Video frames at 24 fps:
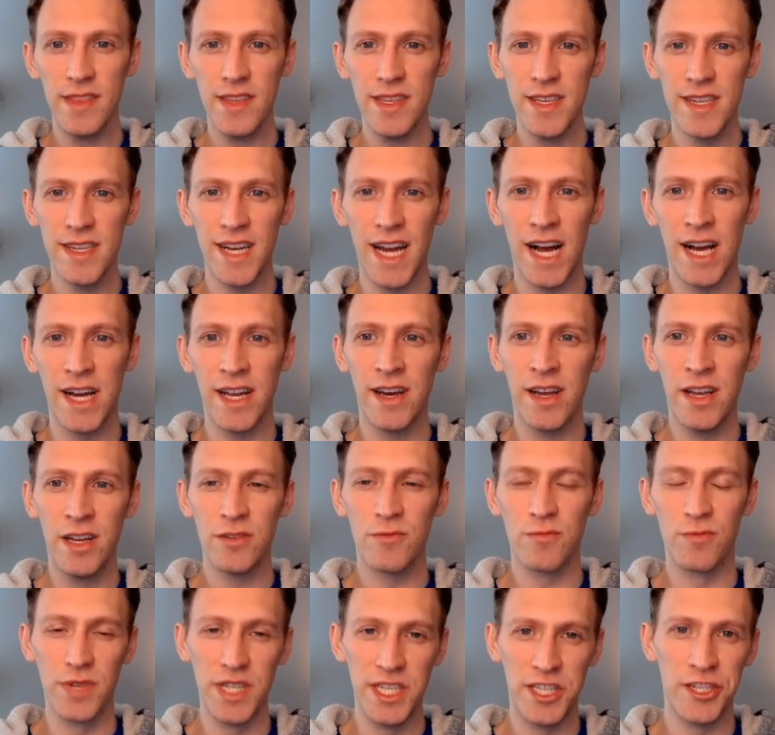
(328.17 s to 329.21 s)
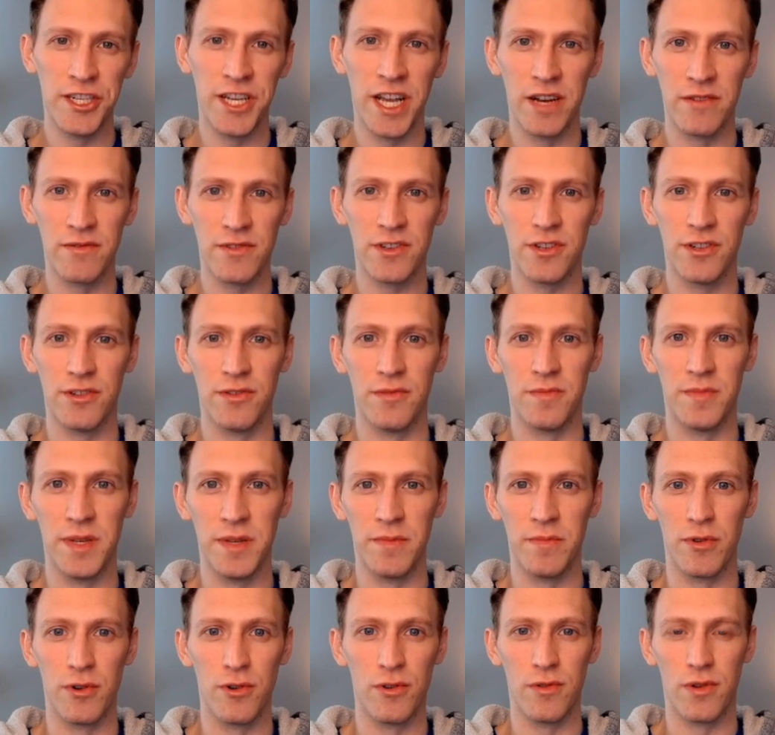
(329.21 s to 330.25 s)
not reaching out to
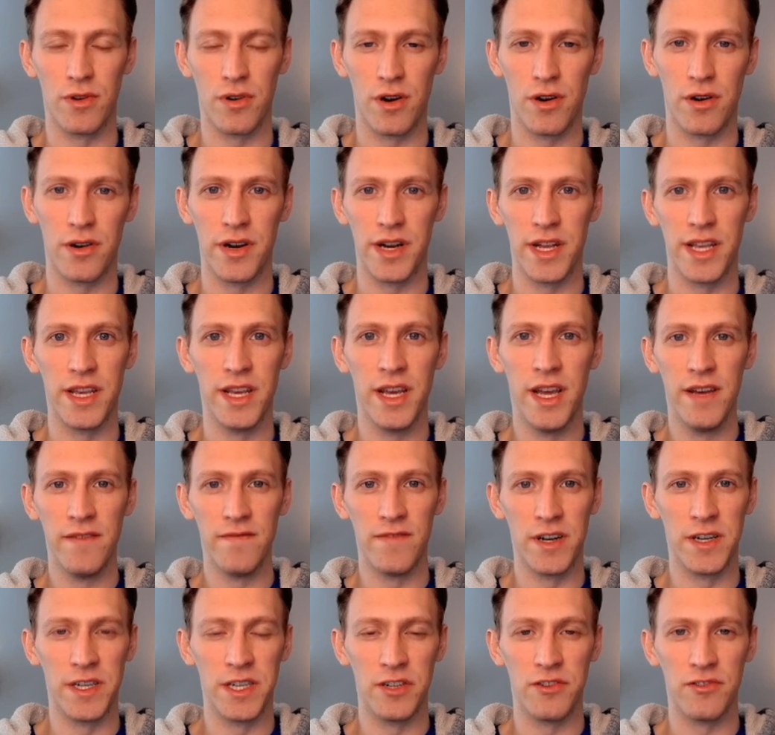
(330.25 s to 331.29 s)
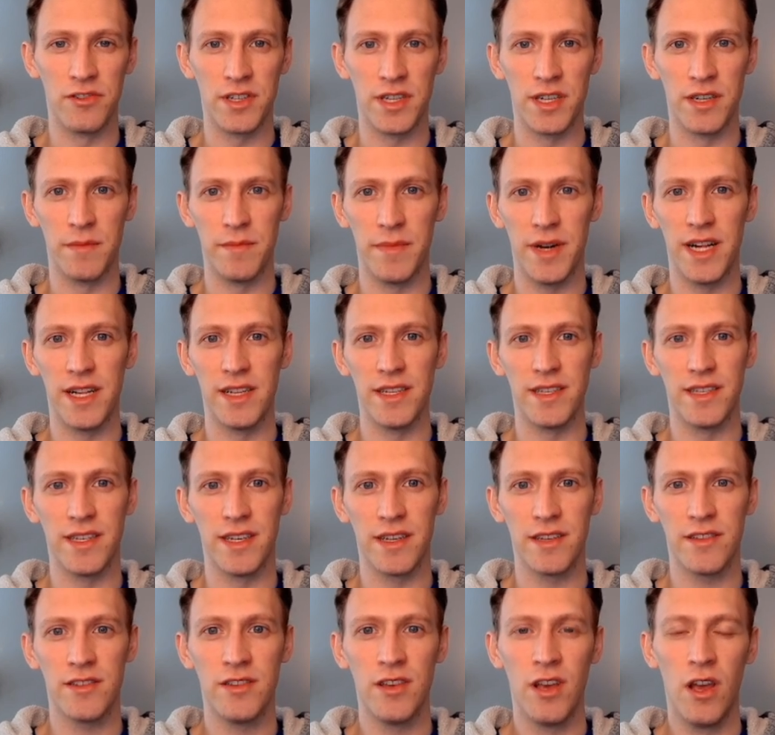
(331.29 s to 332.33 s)
people who are already very interested in
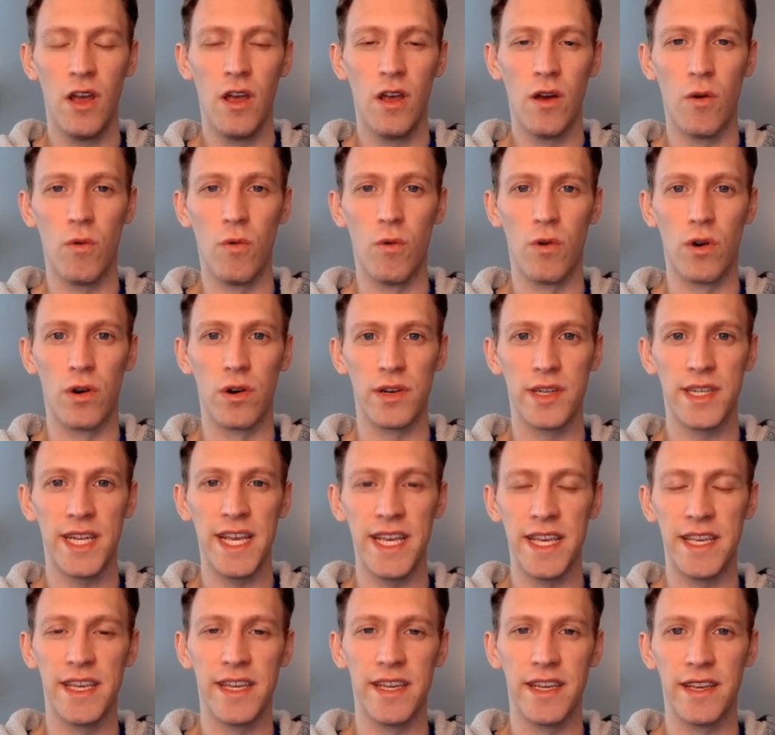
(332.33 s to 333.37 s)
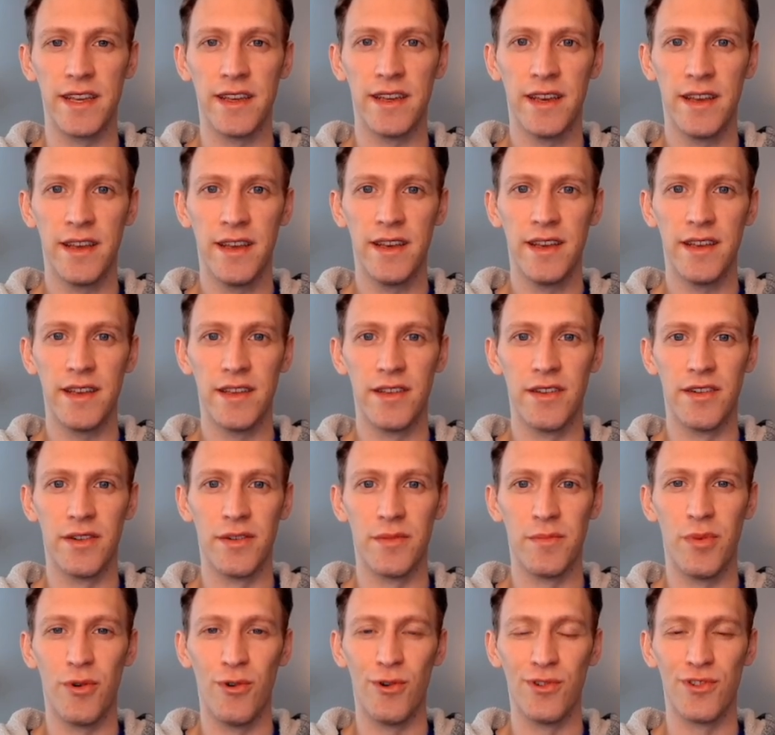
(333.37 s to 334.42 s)
politics or taking,
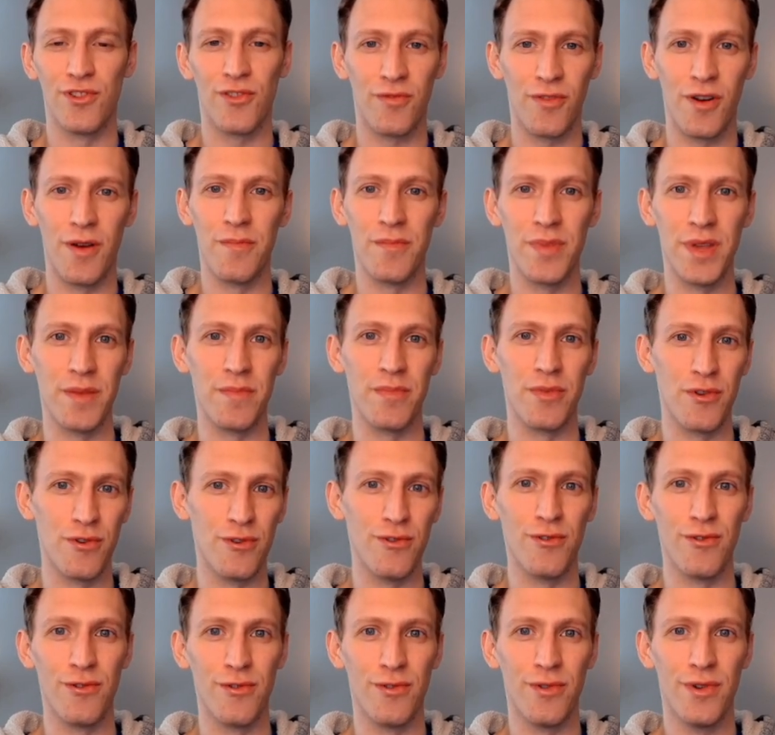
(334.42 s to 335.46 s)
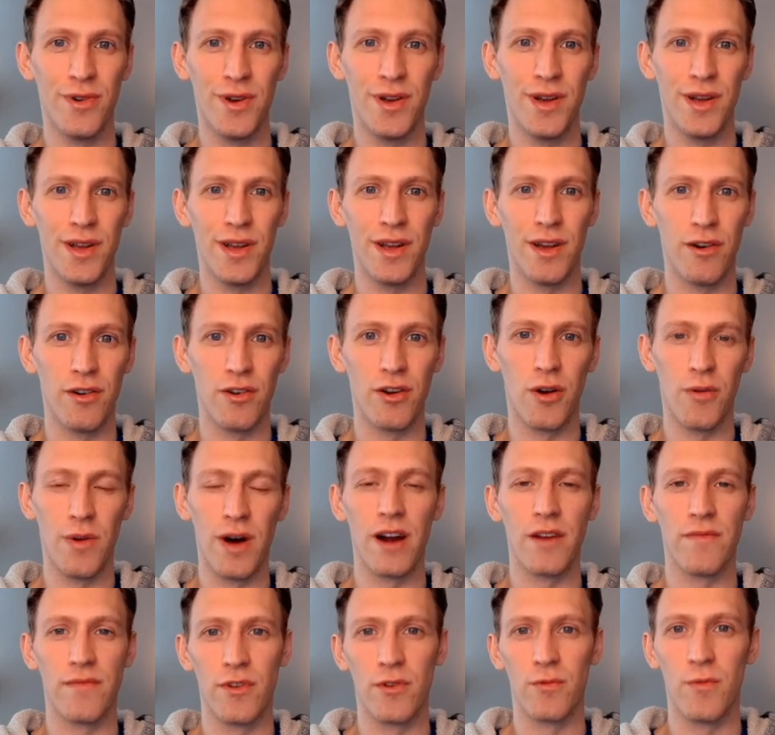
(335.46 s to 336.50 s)
polls from people who go
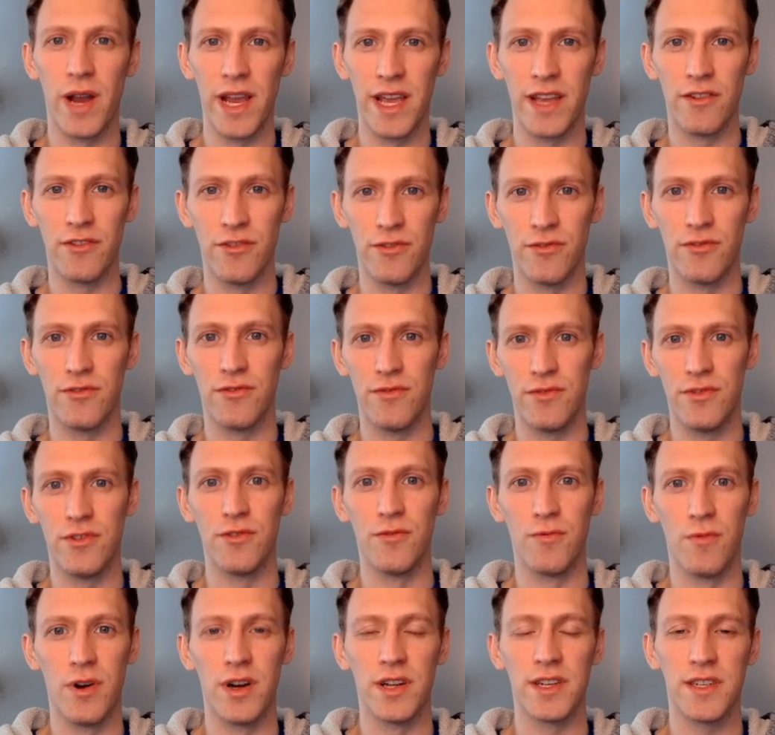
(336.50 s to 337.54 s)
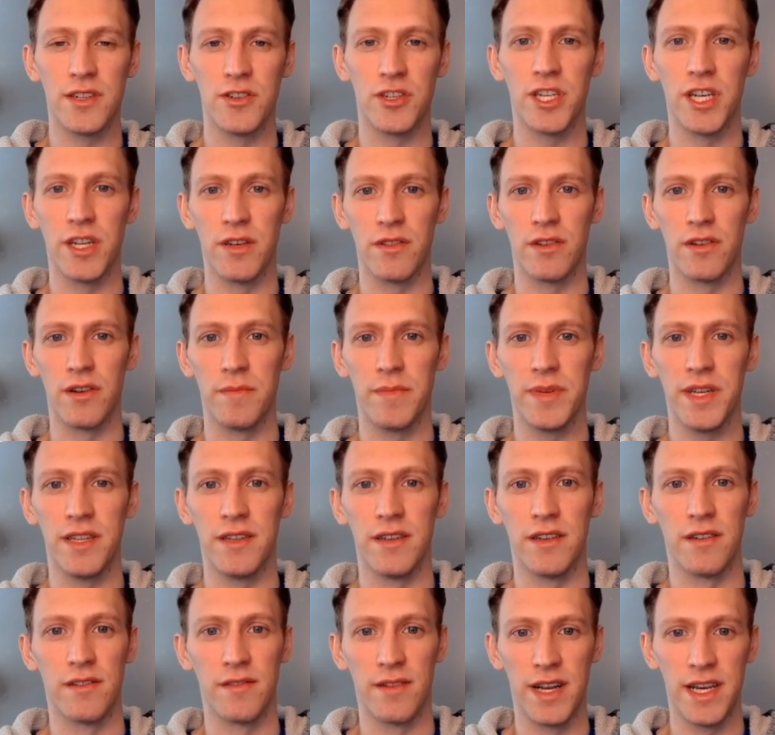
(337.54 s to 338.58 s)
out of their way to want to share their
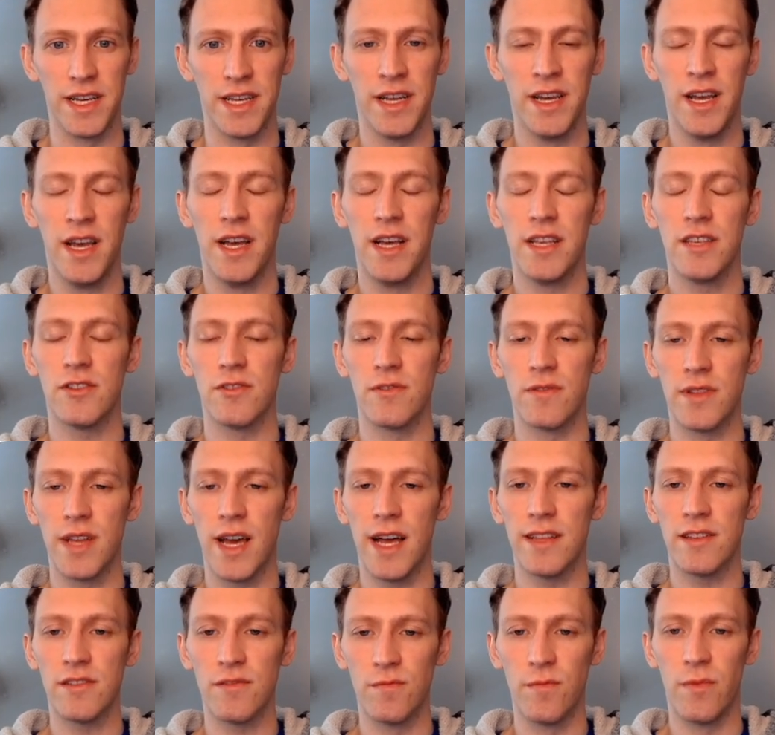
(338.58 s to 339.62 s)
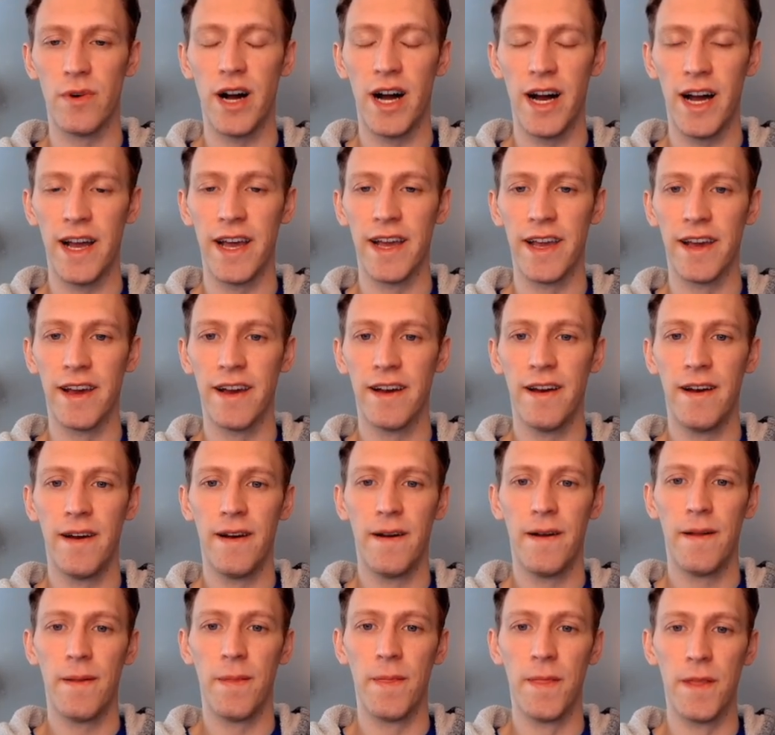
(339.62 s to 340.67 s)
opinion, right? So that's why
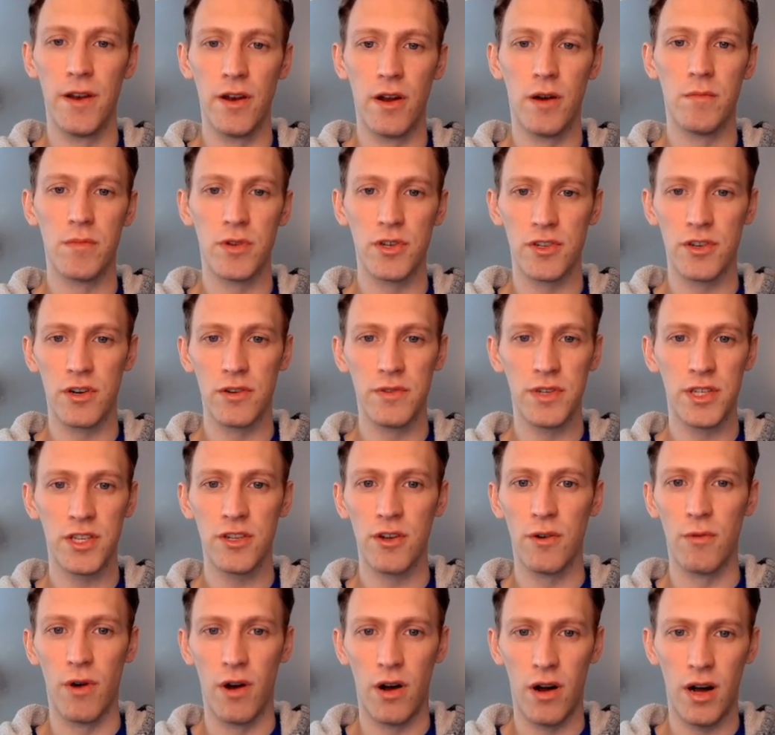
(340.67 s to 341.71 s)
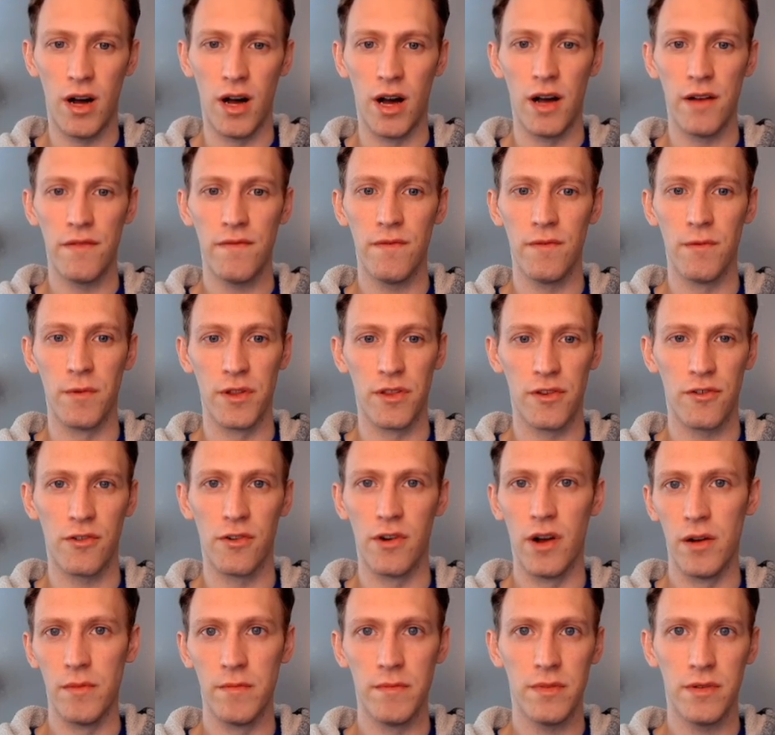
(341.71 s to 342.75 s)
the numbers are always so off with
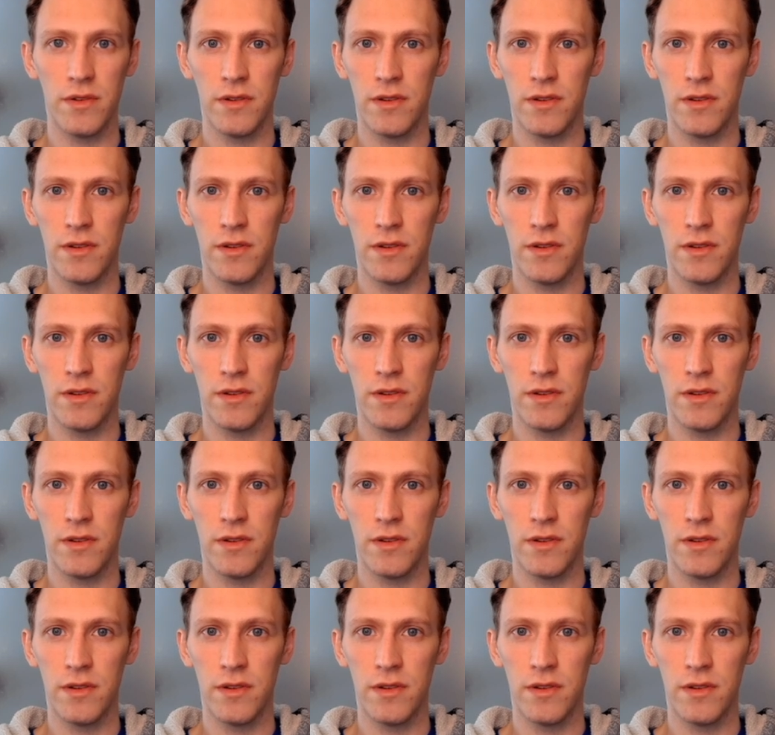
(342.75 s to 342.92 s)
Trump.